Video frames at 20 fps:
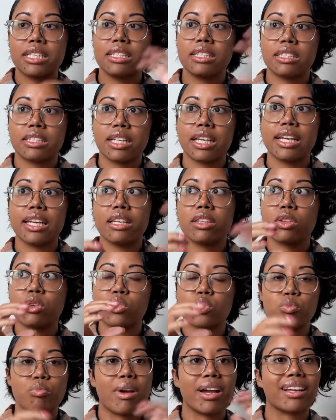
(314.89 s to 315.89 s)
He's seeing
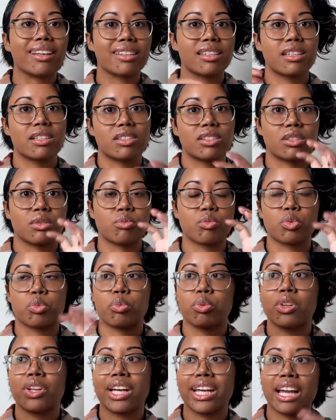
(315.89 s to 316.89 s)
those
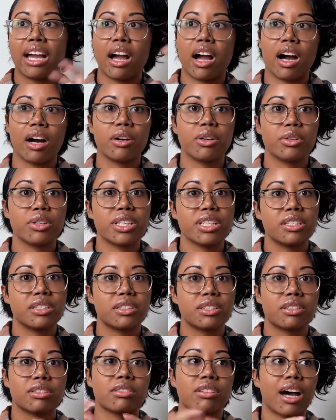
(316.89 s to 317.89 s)
mechanisms play out
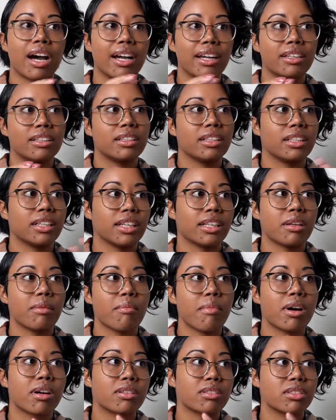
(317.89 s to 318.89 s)
in society
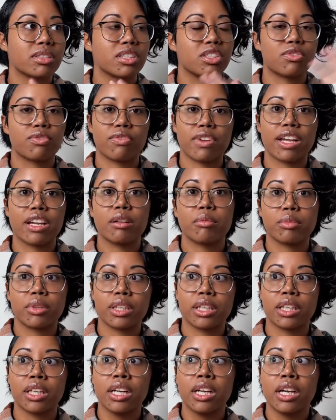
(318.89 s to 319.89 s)
and amongst his
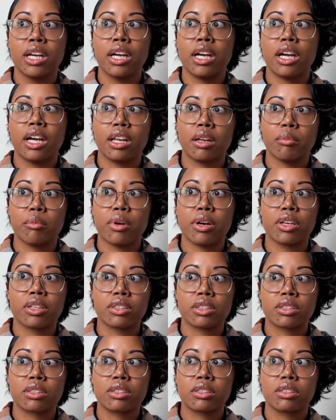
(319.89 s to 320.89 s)
family and
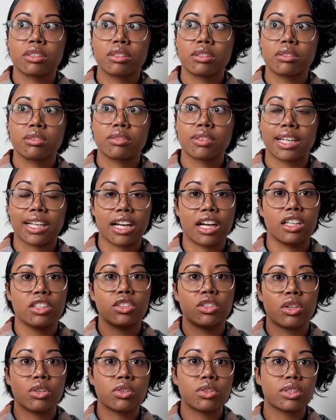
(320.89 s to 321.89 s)
amongst like
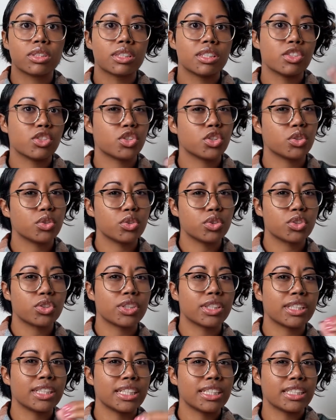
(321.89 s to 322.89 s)
adults and
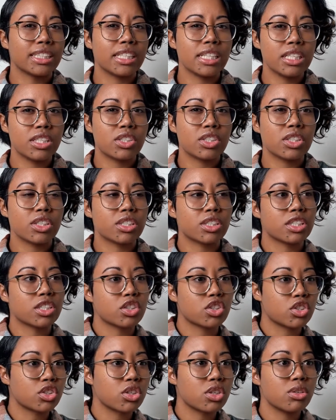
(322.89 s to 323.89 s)
children and
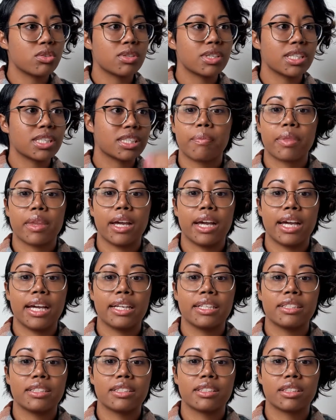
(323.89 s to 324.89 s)
teachers and students,
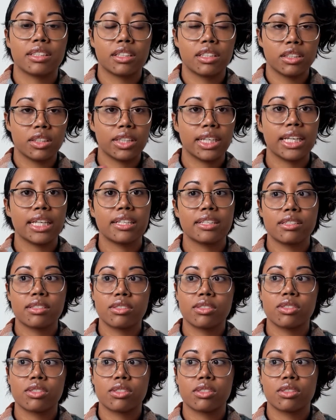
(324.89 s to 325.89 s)
and
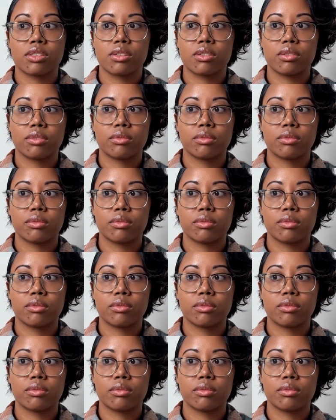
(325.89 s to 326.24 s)
gleans